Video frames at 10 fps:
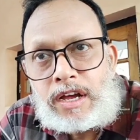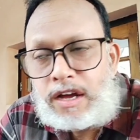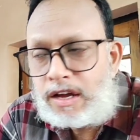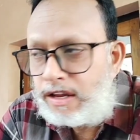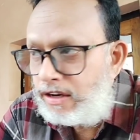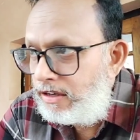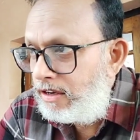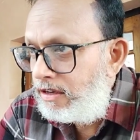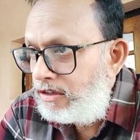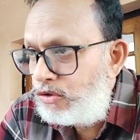and
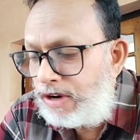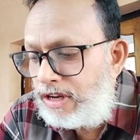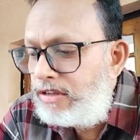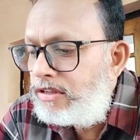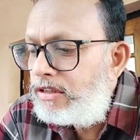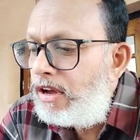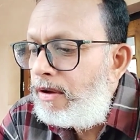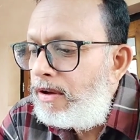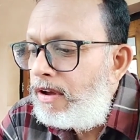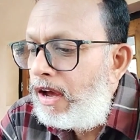students
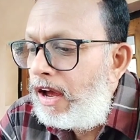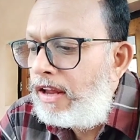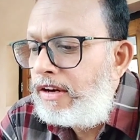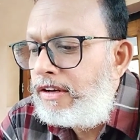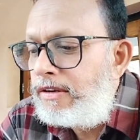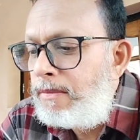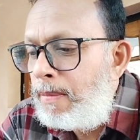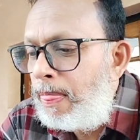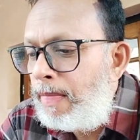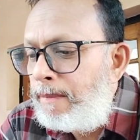and
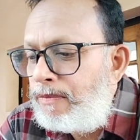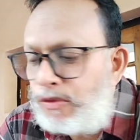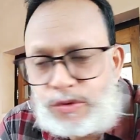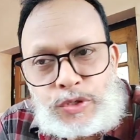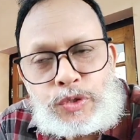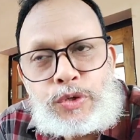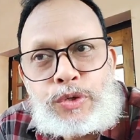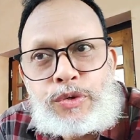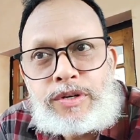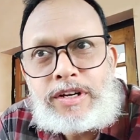those
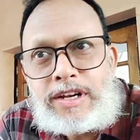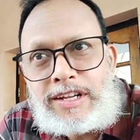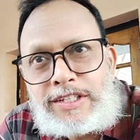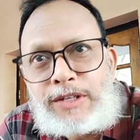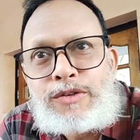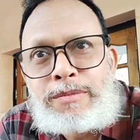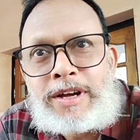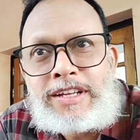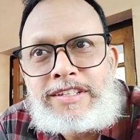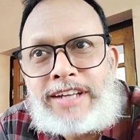who listen to
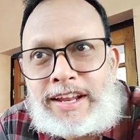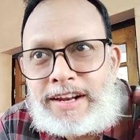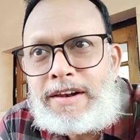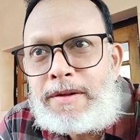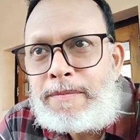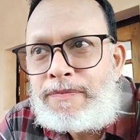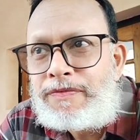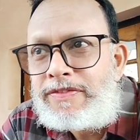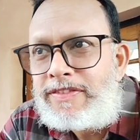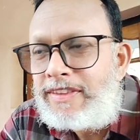my channel.
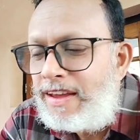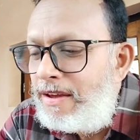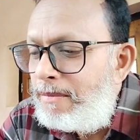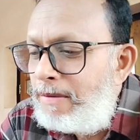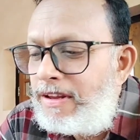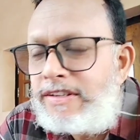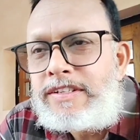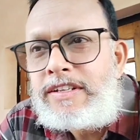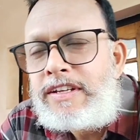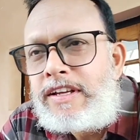Please
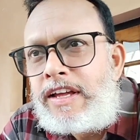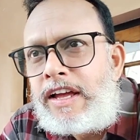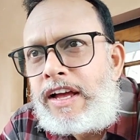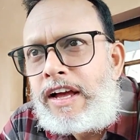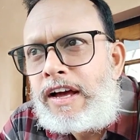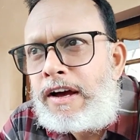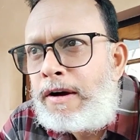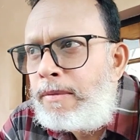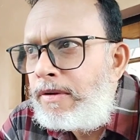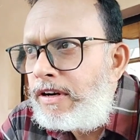
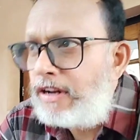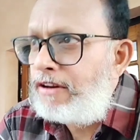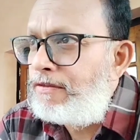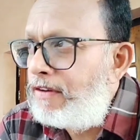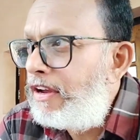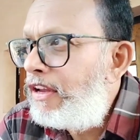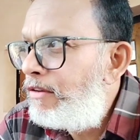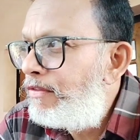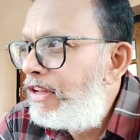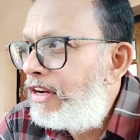clarify
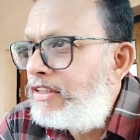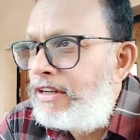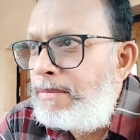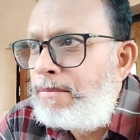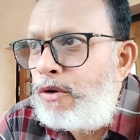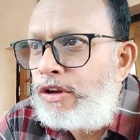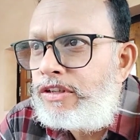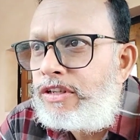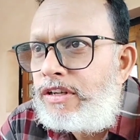if there is any point